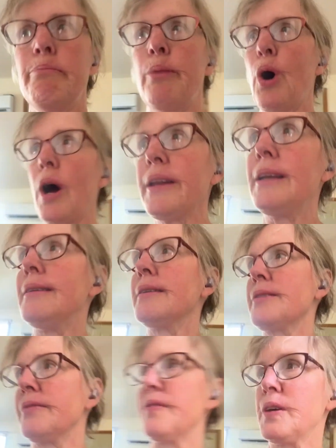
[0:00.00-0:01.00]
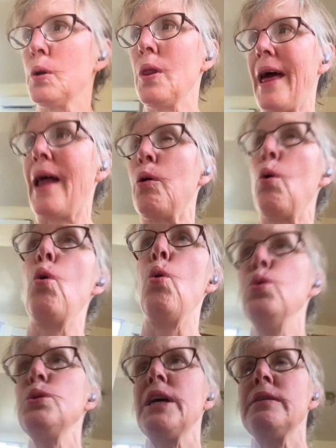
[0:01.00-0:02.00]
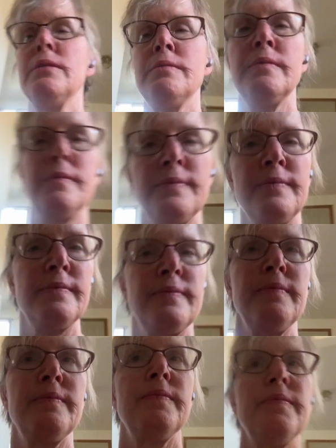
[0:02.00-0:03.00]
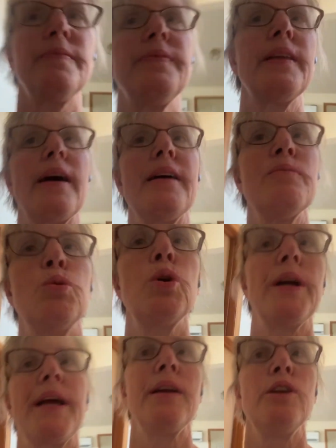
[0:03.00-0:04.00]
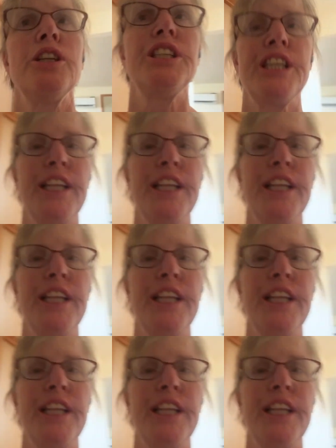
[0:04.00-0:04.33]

body doesn't feel that old. I have more energy